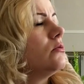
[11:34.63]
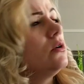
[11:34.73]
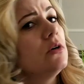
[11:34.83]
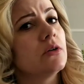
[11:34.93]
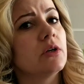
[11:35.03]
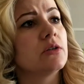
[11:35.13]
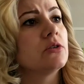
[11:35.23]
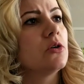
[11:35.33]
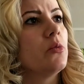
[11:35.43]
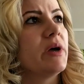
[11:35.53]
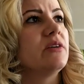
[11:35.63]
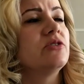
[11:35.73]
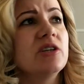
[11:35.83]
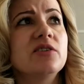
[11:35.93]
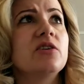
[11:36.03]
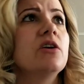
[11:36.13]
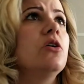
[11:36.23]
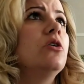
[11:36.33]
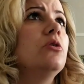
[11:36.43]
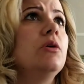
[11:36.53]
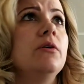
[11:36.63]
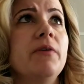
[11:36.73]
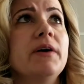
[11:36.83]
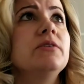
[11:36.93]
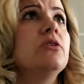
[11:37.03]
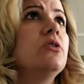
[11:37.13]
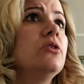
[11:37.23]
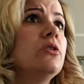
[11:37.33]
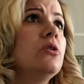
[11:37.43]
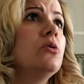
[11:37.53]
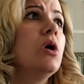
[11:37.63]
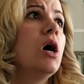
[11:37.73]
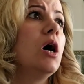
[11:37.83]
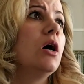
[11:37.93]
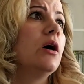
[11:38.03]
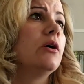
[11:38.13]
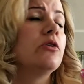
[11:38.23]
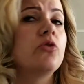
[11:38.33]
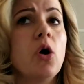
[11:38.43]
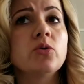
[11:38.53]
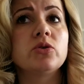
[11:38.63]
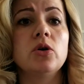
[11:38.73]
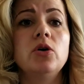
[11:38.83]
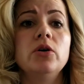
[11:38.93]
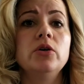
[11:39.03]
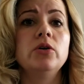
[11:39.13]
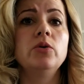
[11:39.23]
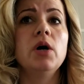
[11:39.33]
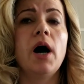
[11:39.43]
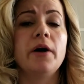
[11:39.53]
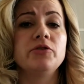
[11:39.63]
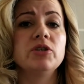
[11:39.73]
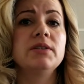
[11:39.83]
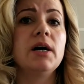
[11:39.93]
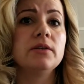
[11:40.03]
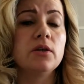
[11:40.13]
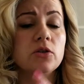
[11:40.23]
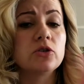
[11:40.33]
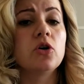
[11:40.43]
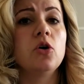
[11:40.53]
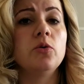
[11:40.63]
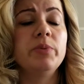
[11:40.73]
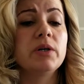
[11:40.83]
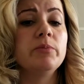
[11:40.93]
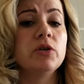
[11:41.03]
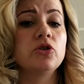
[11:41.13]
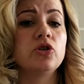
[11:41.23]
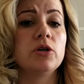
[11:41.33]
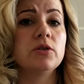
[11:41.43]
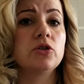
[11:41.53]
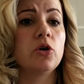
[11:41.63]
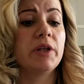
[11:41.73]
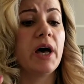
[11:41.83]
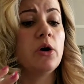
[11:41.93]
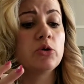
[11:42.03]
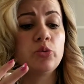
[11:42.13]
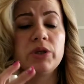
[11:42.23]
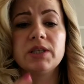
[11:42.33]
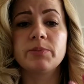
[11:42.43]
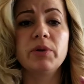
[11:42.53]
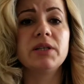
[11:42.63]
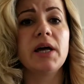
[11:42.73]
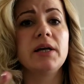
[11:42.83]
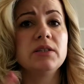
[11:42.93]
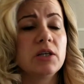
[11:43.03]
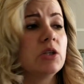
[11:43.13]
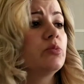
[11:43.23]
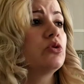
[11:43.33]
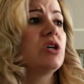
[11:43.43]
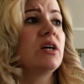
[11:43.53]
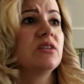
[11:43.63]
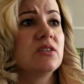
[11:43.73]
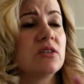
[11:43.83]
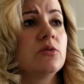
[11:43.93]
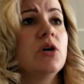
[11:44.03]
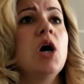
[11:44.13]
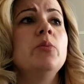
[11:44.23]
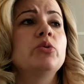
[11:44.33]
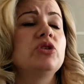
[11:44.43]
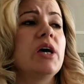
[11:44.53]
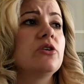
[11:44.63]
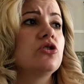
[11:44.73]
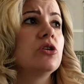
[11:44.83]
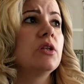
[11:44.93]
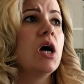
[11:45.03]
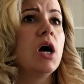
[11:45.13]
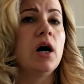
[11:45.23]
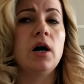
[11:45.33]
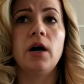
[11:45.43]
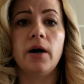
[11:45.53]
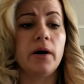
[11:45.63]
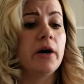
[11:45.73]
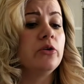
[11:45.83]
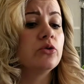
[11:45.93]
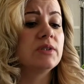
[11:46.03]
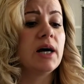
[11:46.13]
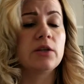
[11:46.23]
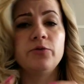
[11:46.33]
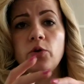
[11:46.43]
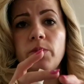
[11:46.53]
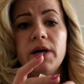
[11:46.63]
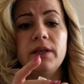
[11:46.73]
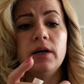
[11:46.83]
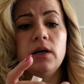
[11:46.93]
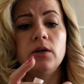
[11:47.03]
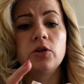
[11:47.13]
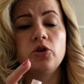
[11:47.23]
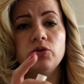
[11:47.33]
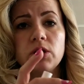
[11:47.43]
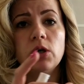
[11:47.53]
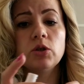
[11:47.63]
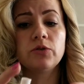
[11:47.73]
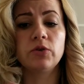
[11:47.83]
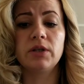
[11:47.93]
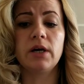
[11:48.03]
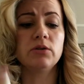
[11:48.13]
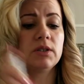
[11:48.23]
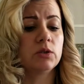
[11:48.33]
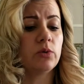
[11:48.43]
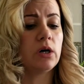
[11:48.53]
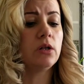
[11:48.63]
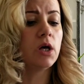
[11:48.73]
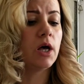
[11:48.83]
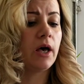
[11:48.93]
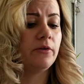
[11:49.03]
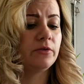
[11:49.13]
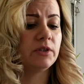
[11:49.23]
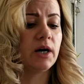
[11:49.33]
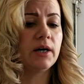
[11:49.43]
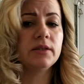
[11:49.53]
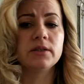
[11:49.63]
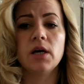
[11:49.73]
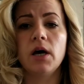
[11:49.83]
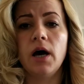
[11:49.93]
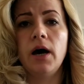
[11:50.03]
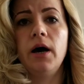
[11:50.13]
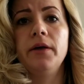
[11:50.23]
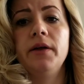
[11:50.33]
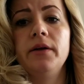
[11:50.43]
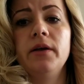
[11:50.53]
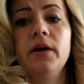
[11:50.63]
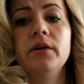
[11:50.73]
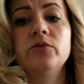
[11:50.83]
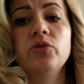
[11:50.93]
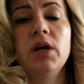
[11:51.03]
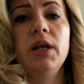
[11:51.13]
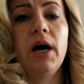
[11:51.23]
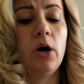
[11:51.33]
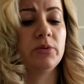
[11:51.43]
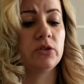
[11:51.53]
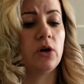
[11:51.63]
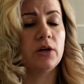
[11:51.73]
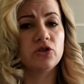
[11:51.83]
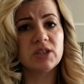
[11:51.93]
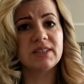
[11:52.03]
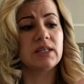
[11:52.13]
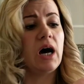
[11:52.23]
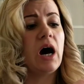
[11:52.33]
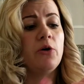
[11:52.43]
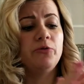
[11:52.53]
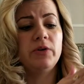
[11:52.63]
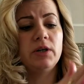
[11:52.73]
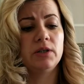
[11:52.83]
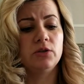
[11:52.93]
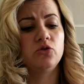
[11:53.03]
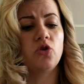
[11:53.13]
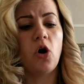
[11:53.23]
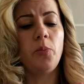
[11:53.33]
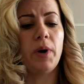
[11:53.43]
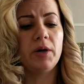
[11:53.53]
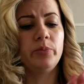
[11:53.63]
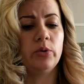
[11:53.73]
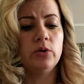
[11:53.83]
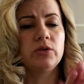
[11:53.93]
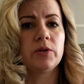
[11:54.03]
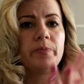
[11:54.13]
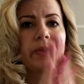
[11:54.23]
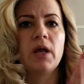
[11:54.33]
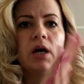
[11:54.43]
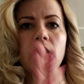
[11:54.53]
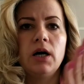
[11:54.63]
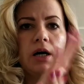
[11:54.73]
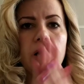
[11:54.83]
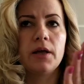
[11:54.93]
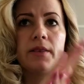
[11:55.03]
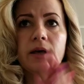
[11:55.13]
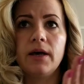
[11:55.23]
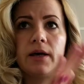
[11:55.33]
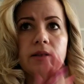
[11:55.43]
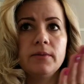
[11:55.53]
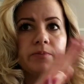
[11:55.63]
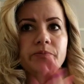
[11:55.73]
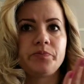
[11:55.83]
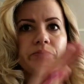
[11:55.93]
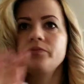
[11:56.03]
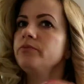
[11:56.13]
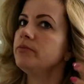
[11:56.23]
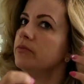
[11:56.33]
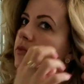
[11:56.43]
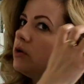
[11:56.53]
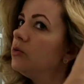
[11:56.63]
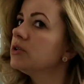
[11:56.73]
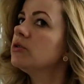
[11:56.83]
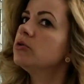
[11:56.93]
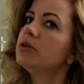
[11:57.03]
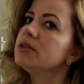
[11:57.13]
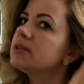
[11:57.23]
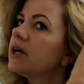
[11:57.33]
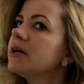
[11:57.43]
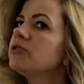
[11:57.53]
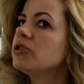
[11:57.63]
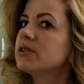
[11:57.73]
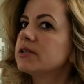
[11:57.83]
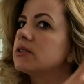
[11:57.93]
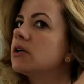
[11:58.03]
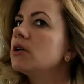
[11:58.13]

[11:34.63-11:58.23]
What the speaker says: oh, there's so many, tea tree oil, lavender oil, rose oil. I've just done so big mixture, so it helps with the split ends, heat protector, sun protection. I use that for my cuticles, for the nails as well, every night, and then it really helps. So just half a drop I put, and then what I do is I just